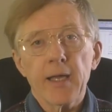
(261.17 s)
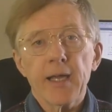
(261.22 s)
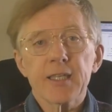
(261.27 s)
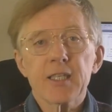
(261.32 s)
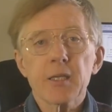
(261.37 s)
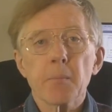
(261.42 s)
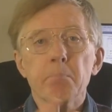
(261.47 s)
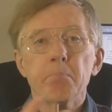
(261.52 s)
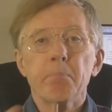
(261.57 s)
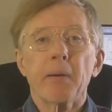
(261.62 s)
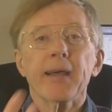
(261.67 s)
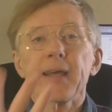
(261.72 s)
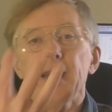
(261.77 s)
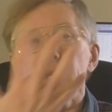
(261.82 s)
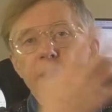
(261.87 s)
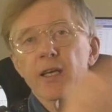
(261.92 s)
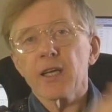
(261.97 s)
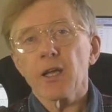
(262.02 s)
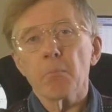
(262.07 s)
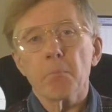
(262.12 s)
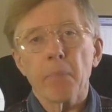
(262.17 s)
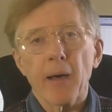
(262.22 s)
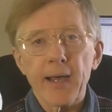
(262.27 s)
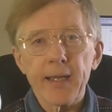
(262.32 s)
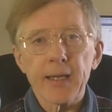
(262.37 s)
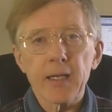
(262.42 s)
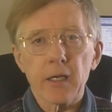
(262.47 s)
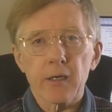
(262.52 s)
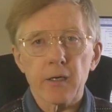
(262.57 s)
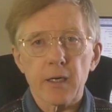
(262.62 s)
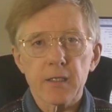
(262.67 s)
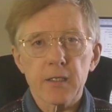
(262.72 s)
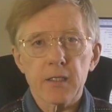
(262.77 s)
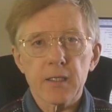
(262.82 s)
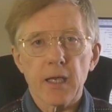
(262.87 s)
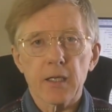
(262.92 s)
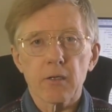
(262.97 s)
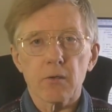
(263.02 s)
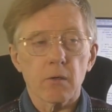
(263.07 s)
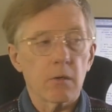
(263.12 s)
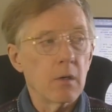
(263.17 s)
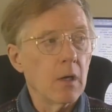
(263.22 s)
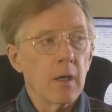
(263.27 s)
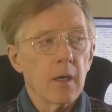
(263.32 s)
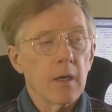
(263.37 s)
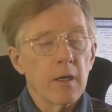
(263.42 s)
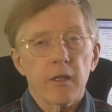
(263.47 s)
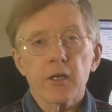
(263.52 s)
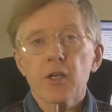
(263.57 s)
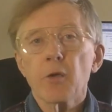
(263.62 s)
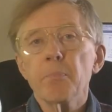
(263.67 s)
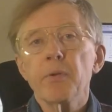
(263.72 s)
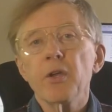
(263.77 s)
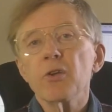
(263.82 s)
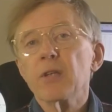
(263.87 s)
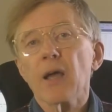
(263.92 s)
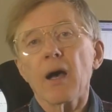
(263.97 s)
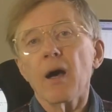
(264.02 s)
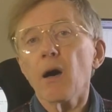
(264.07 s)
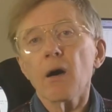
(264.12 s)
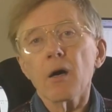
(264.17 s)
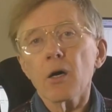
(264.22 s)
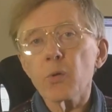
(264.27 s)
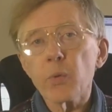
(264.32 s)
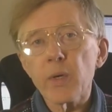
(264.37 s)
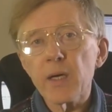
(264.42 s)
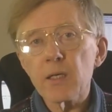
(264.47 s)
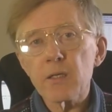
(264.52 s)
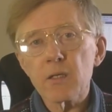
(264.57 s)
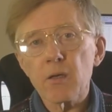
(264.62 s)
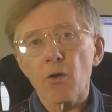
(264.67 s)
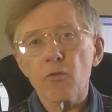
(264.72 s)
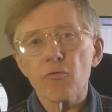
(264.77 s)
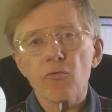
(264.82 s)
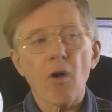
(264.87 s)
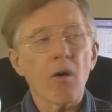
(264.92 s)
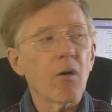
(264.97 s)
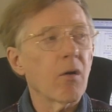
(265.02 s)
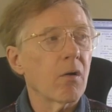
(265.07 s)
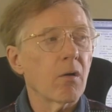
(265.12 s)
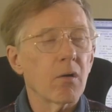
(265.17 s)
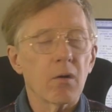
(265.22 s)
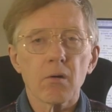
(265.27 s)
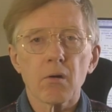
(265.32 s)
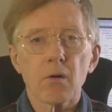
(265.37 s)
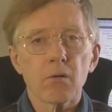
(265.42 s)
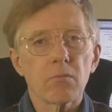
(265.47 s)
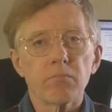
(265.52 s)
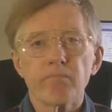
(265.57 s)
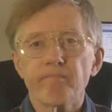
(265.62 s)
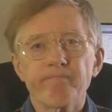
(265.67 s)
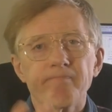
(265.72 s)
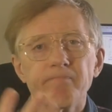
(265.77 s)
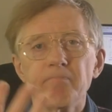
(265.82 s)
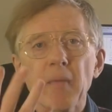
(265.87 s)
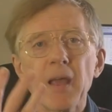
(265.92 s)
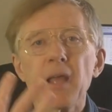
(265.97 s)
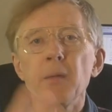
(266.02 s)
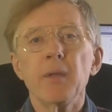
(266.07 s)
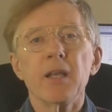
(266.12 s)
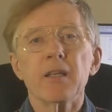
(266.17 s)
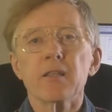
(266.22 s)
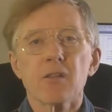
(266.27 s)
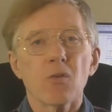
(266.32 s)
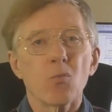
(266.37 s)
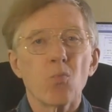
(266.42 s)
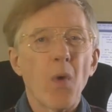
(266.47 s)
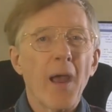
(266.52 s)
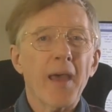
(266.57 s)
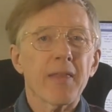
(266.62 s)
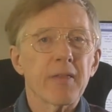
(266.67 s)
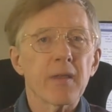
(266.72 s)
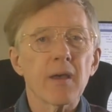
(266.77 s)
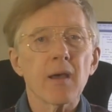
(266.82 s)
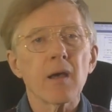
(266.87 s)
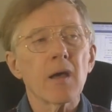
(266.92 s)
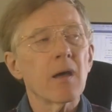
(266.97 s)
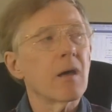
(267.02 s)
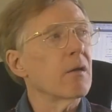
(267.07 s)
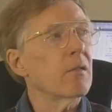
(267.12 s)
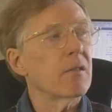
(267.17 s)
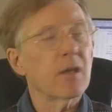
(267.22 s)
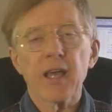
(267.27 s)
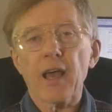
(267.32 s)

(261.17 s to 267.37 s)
It's a bug in the compiler, I said, or the computer hardware's gone wrong, or maybe it's the weather, the